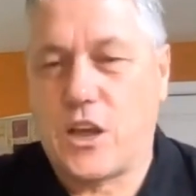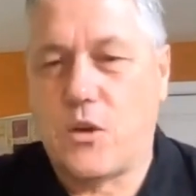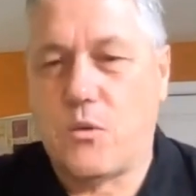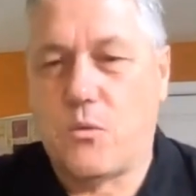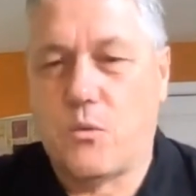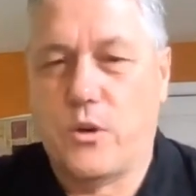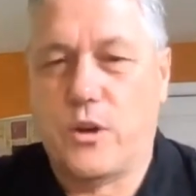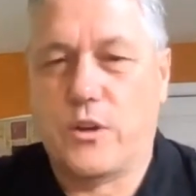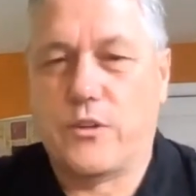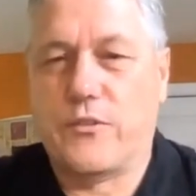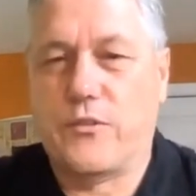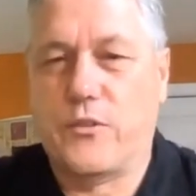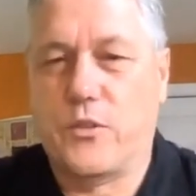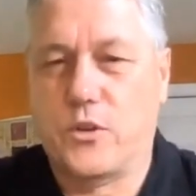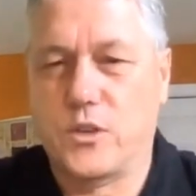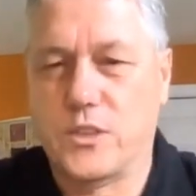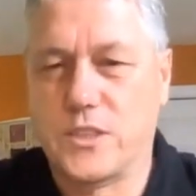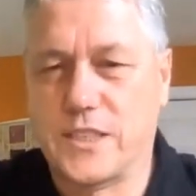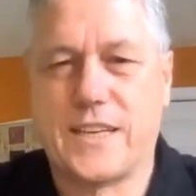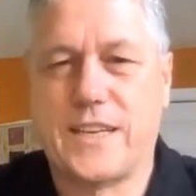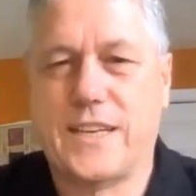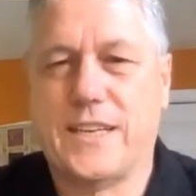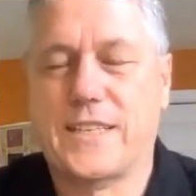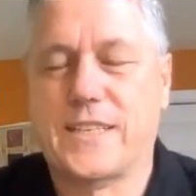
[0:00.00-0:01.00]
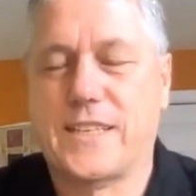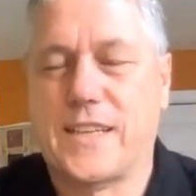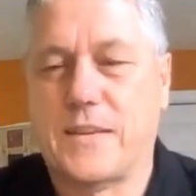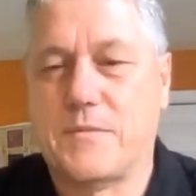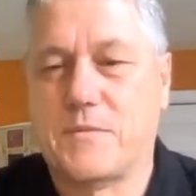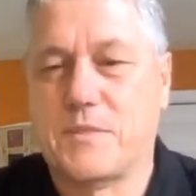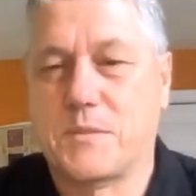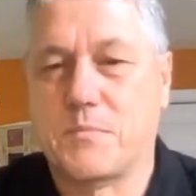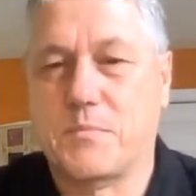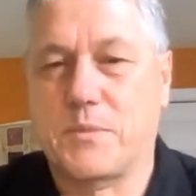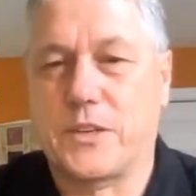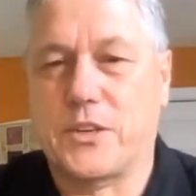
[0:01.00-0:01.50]
our workforce is
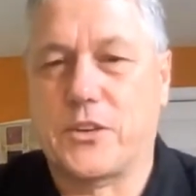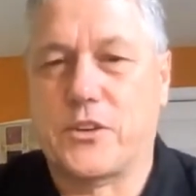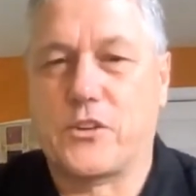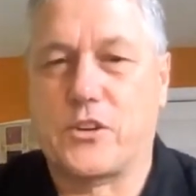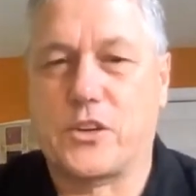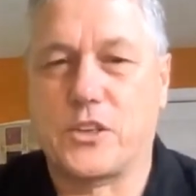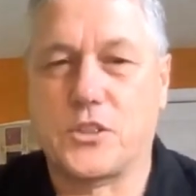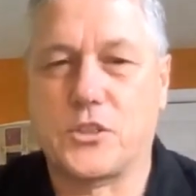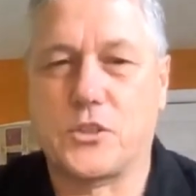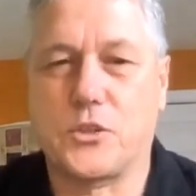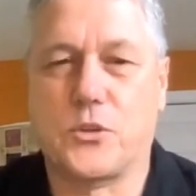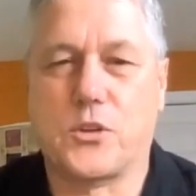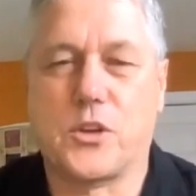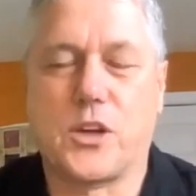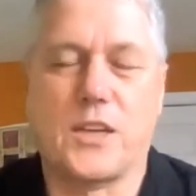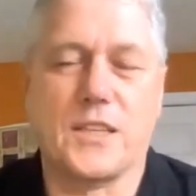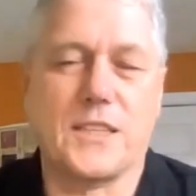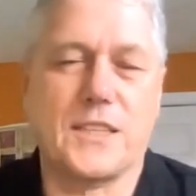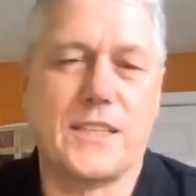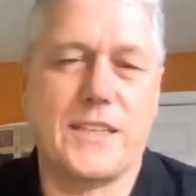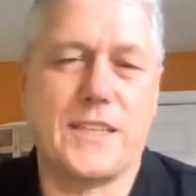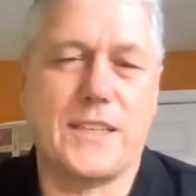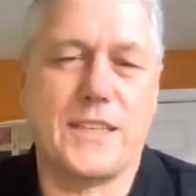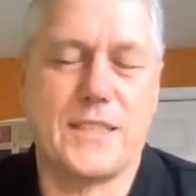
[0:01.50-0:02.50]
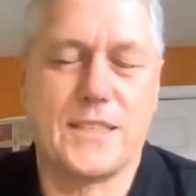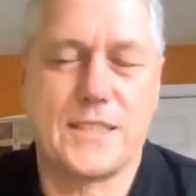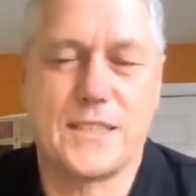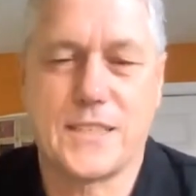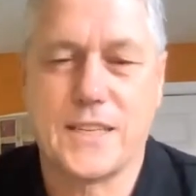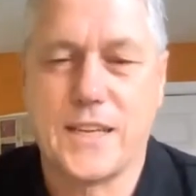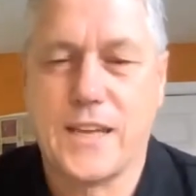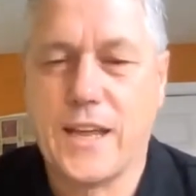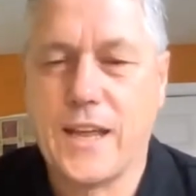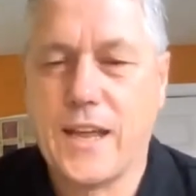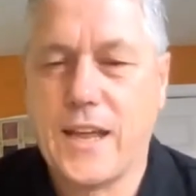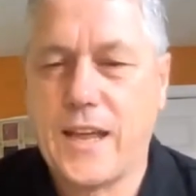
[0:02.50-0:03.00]
spread across two
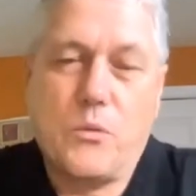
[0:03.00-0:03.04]
continents.